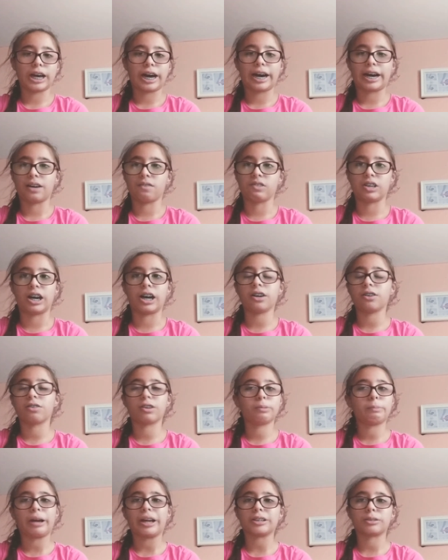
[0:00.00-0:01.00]
I'm not
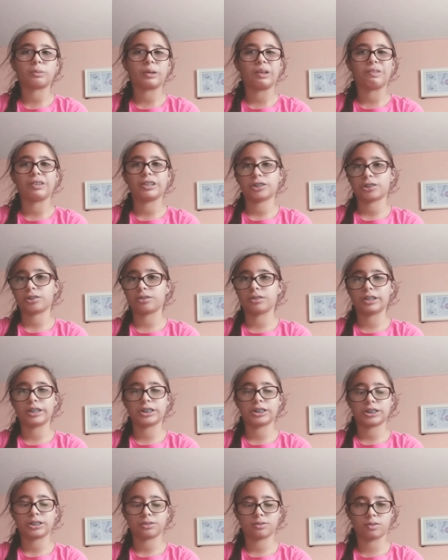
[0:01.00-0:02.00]
going back to public school
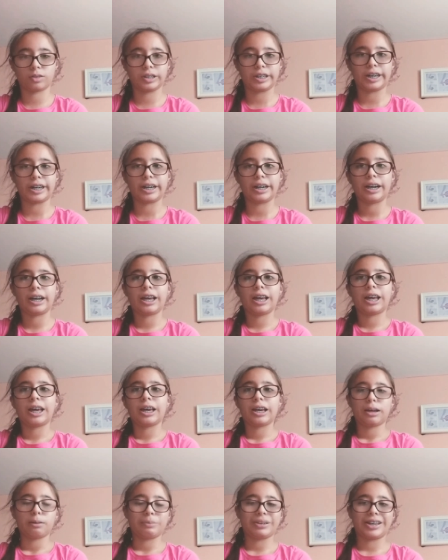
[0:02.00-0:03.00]
this school year
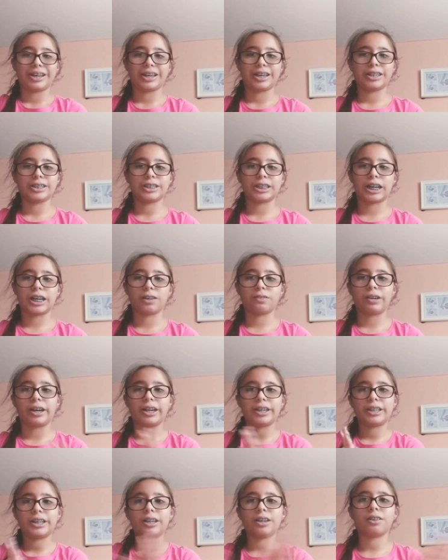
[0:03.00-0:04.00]
because of
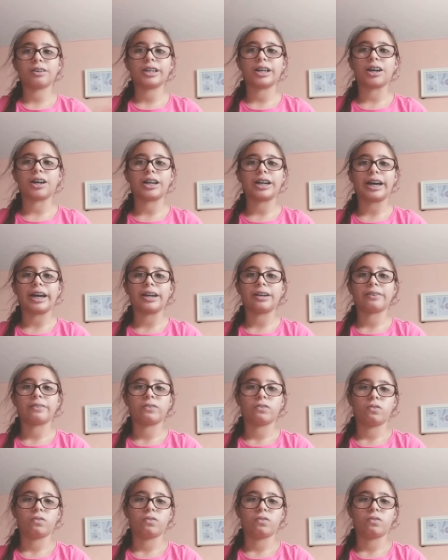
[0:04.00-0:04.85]
everything going on. I